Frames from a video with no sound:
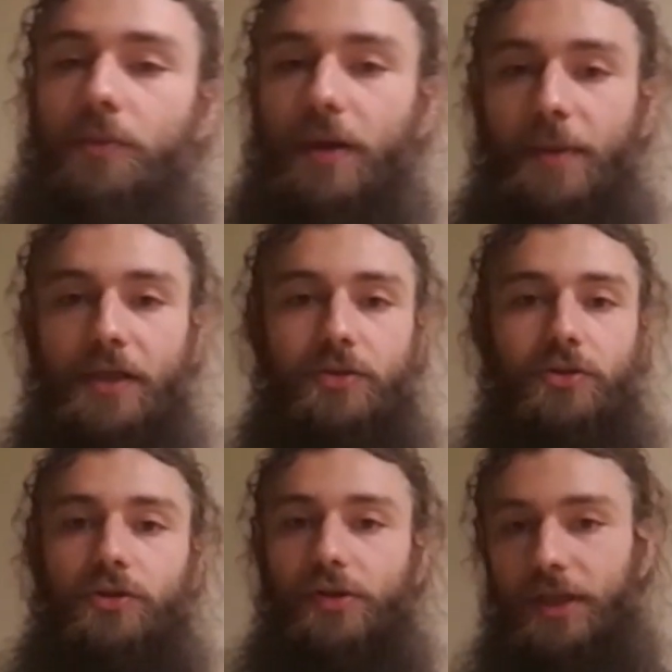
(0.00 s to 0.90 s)
with my
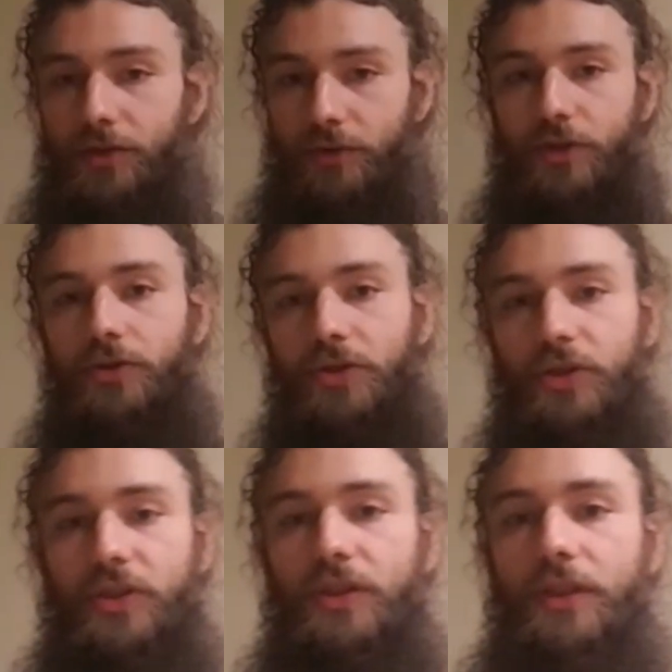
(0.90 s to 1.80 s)
master's degree as a research
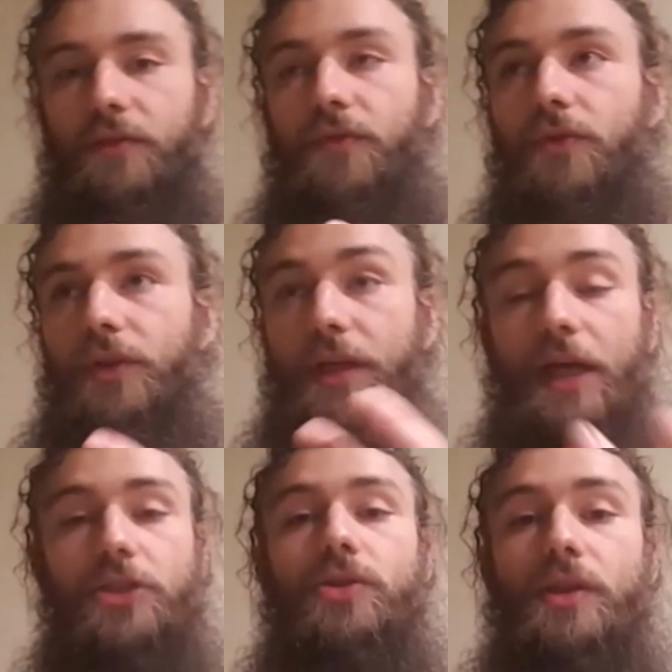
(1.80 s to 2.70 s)
assistant for the
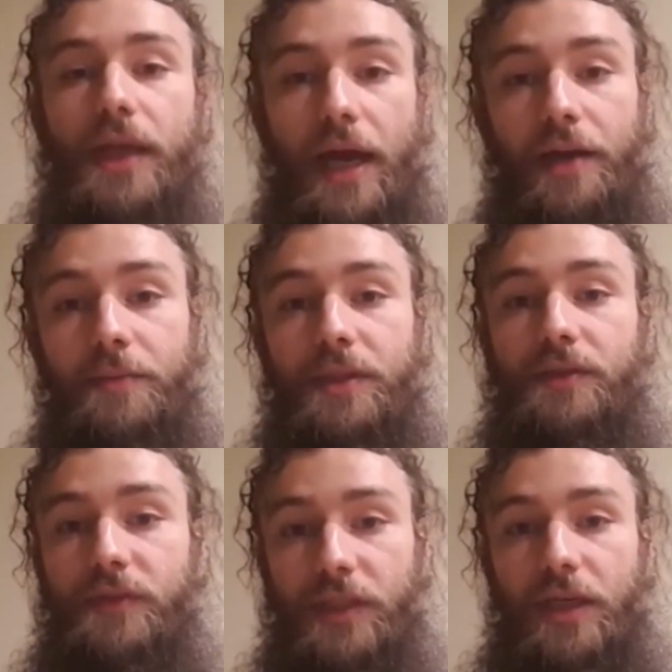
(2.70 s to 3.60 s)
National Academies
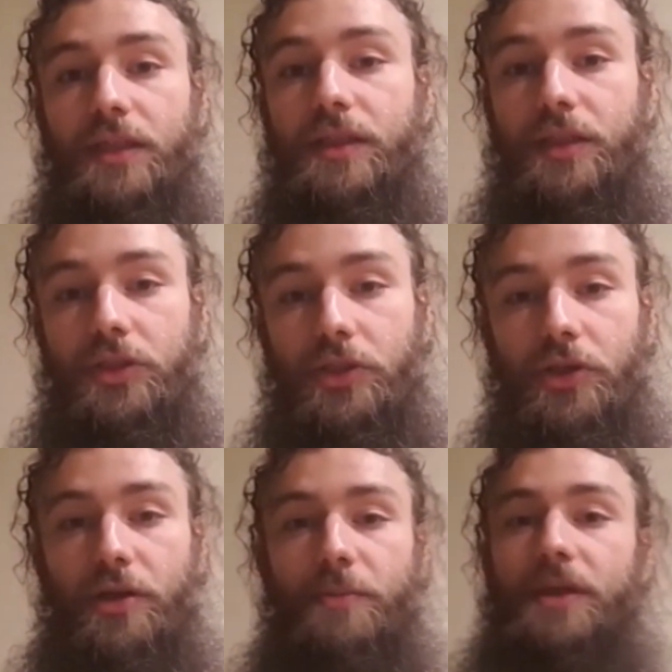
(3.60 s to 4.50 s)
of Sciences,
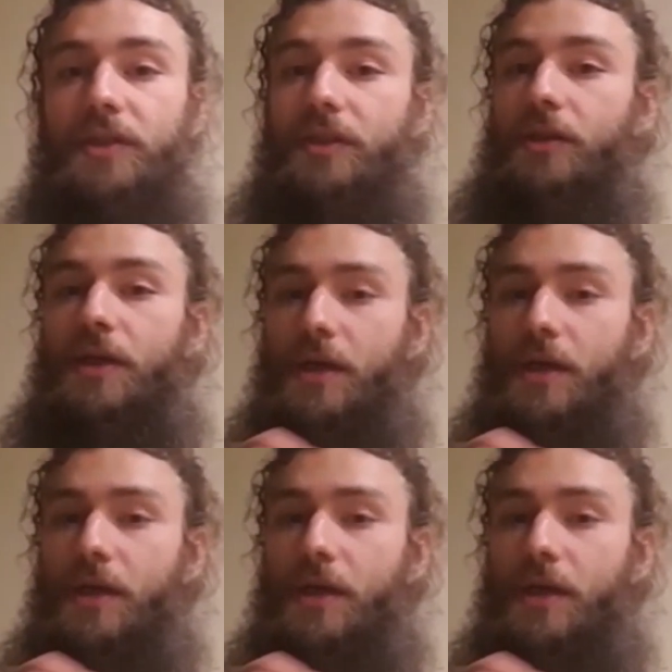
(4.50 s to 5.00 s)
Engineering, and Medicine.